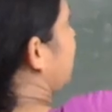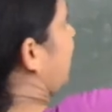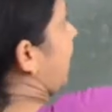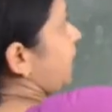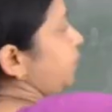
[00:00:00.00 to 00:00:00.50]

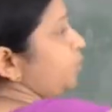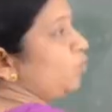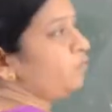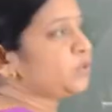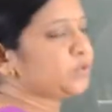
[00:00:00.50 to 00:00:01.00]
and it
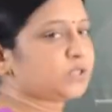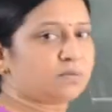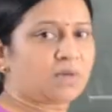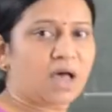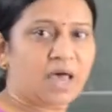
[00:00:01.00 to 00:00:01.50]
moves to
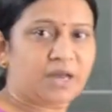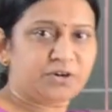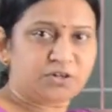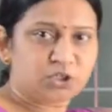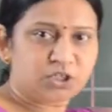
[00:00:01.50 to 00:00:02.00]
some higher
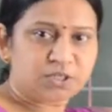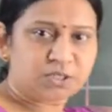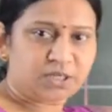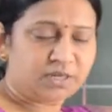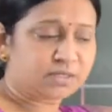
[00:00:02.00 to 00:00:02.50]
energy
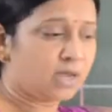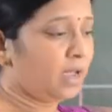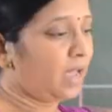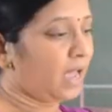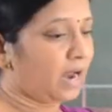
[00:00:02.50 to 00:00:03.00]
states,
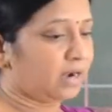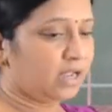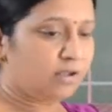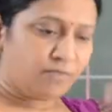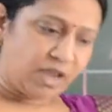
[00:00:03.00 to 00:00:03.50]
and
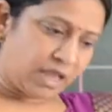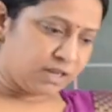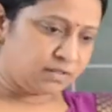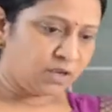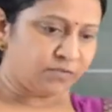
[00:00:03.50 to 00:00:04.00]

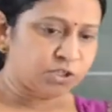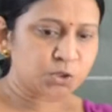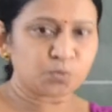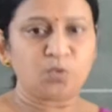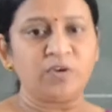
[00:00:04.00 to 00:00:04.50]
anything which
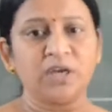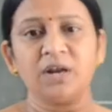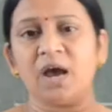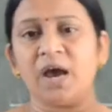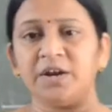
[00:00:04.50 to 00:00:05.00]
is moving
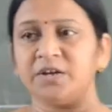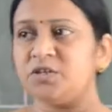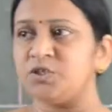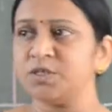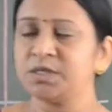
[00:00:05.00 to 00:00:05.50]
in higher
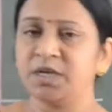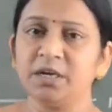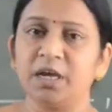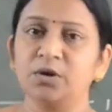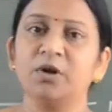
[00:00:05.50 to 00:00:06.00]
energy
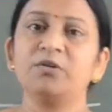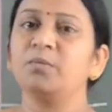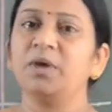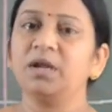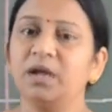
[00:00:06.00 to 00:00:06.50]
state cannot
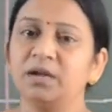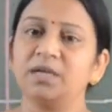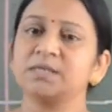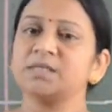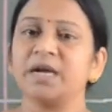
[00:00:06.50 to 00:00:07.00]
remain in
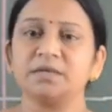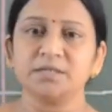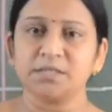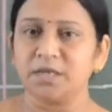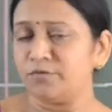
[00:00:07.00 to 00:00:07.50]
the
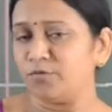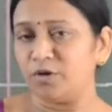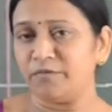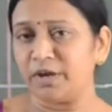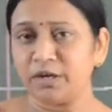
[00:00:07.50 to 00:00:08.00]
excited state
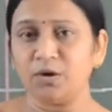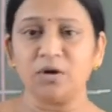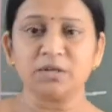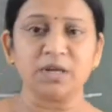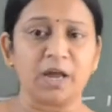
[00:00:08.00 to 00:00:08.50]
for a very
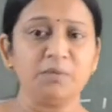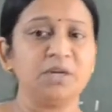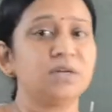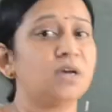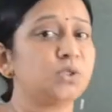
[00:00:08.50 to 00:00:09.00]
long time.
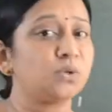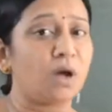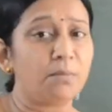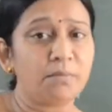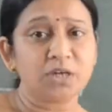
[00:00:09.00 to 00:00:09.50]
It has to
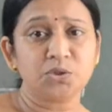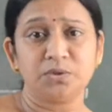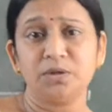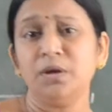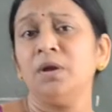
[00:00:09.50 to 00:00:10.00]
come back to
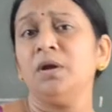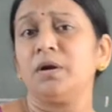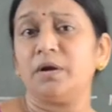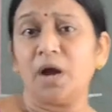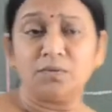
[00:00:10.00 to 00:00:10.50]
the
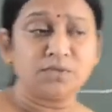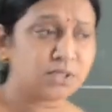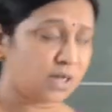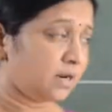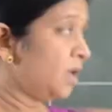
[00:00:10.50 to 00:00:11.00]
ground
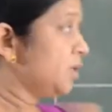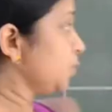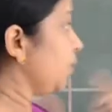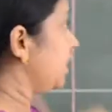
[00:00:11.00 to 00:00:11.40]
state. So when